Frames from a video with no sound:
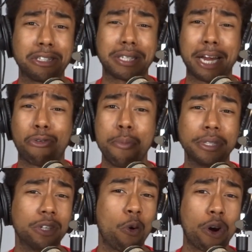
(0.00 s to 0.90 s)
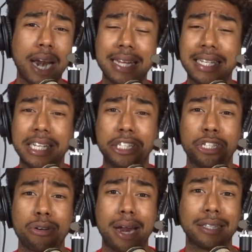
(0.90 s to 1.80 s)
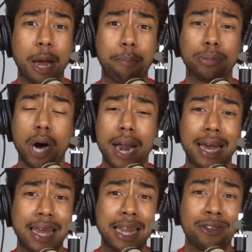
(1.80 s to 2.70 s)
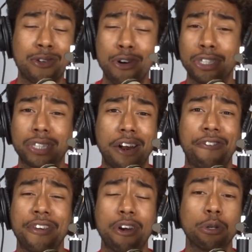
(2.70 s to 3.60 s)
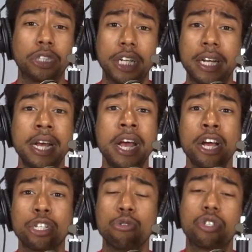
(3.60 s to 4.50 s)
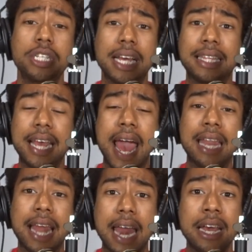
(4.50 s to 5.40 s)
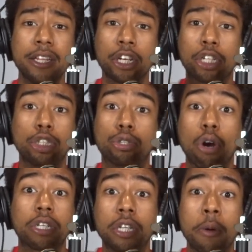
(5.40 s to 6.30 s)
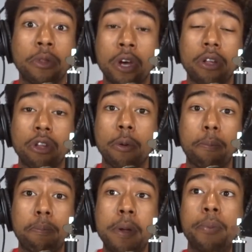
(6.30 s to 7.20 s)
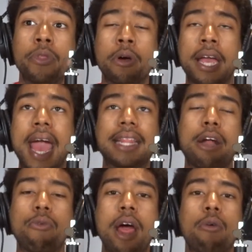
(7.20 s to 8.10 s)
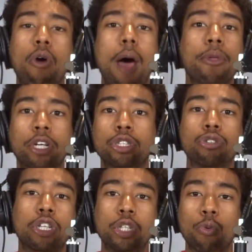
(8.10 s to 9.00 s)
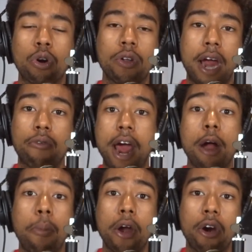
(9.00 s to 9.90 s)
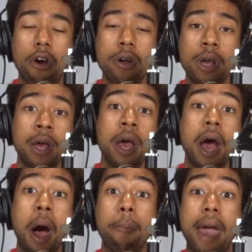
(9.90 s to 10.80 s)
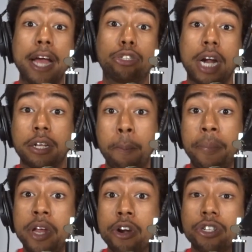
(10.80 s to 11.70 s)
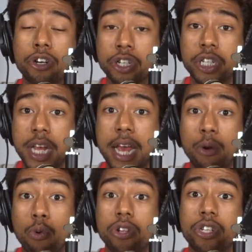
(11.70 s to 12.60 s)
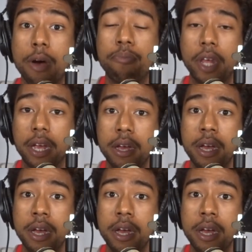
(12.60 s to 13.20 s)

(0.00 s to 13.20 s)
just like criminal organizations trying to like plot against her and just trying to figure out shit. Because you see at the end that the people, the gang that robbed the construction worker that ran up on her, a man tried to pierce her skin with something.